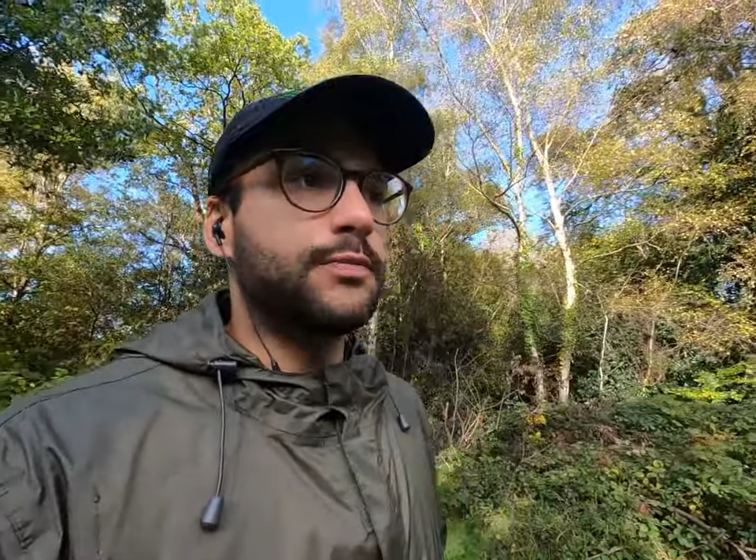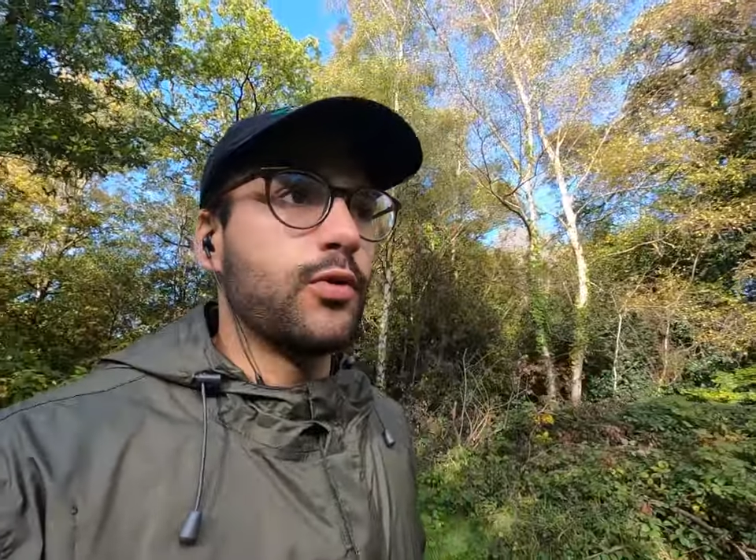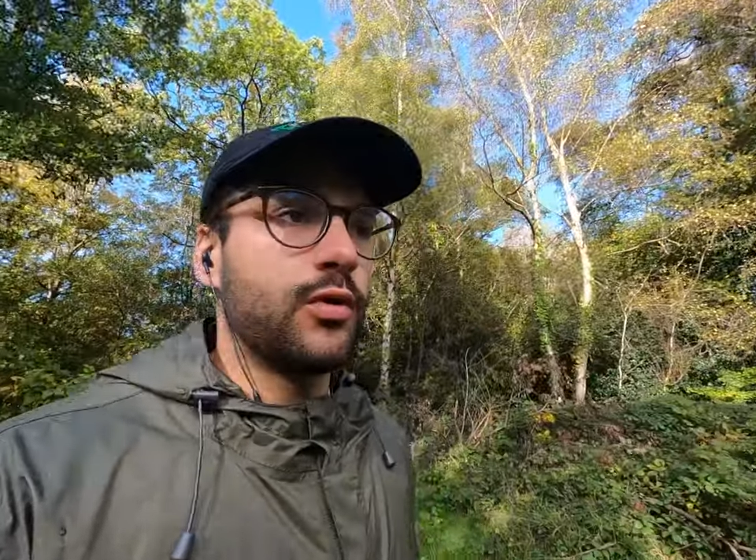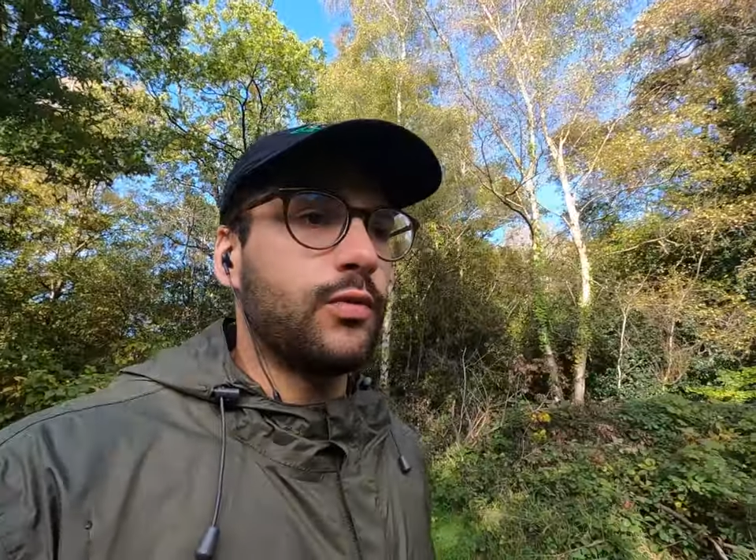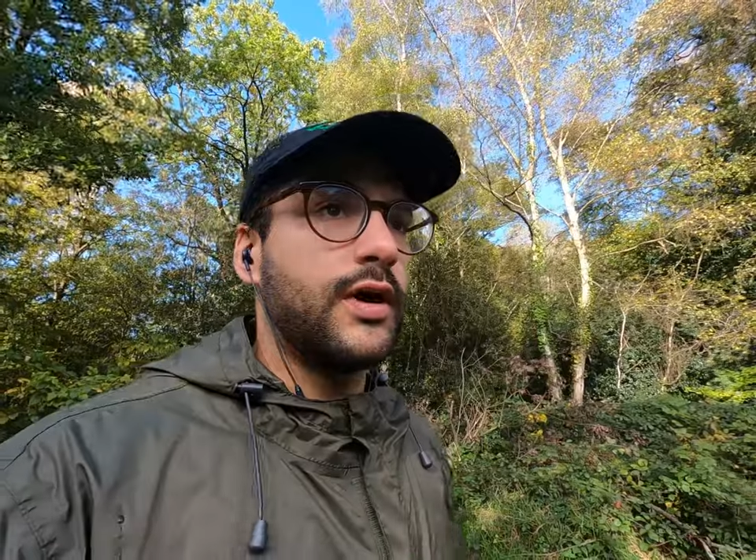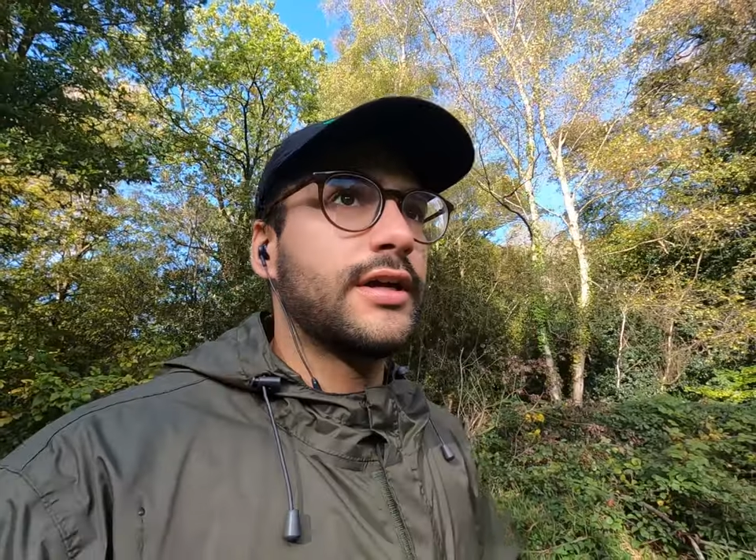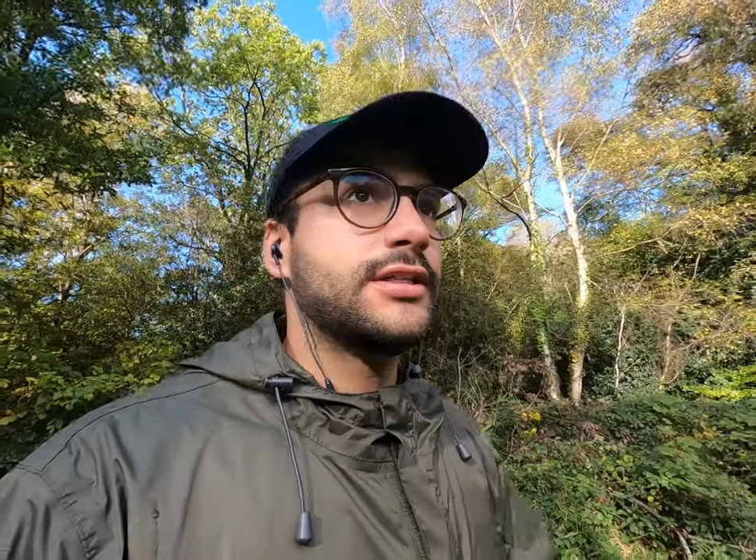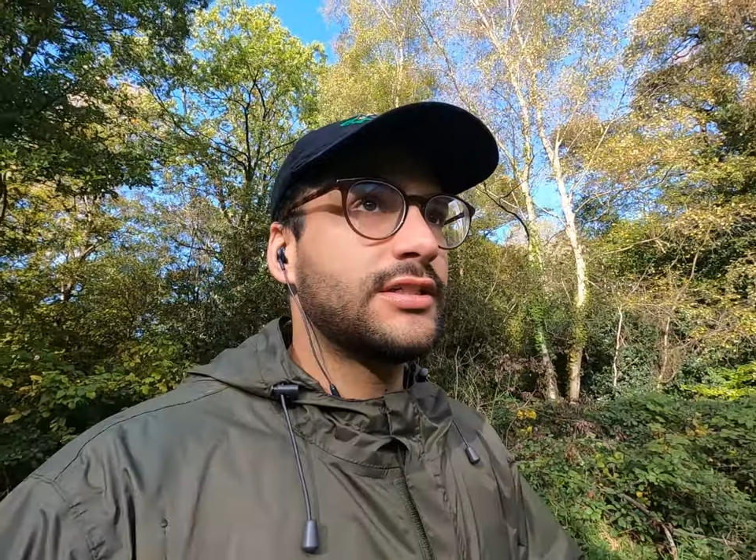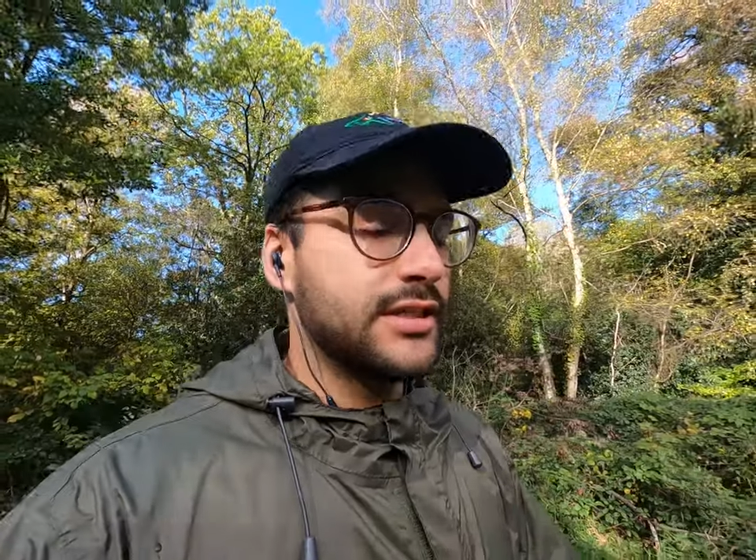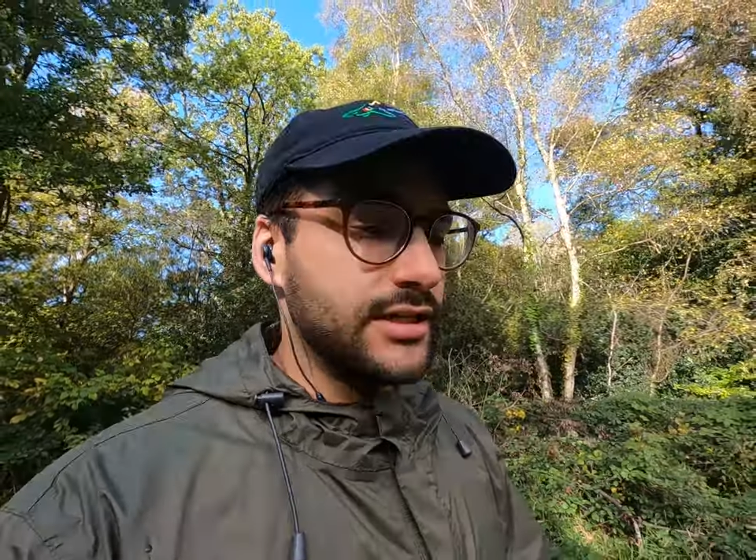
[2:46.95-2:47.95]
support
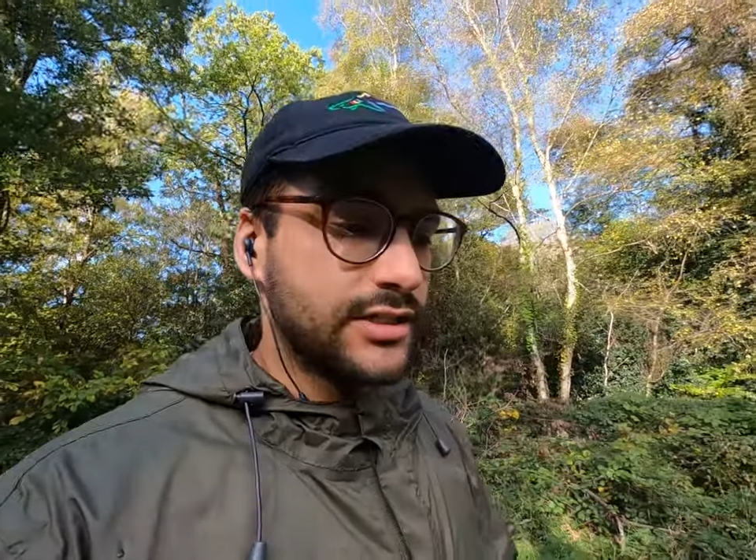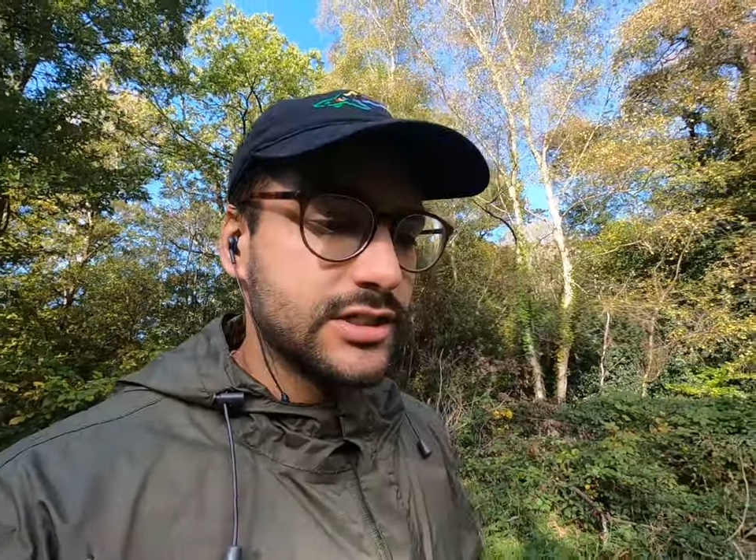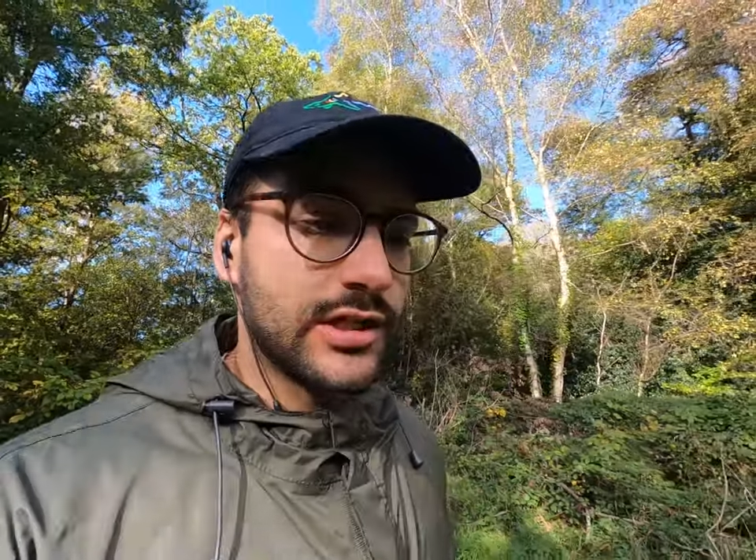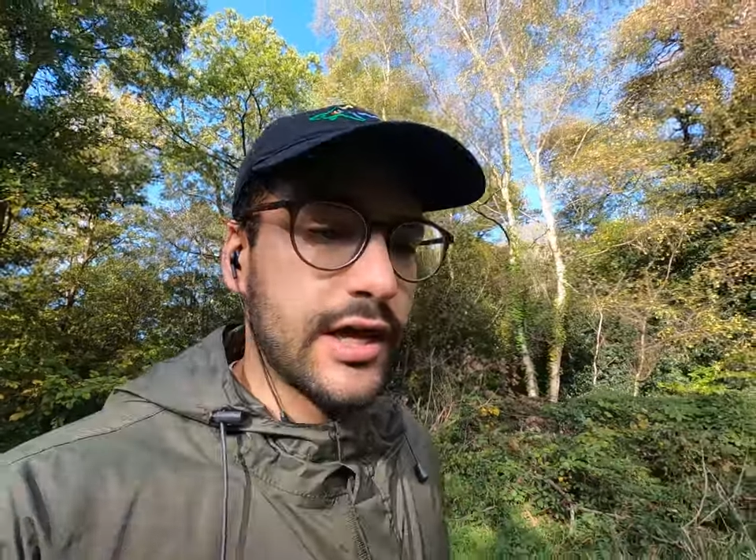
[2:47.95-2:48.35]
wise it's just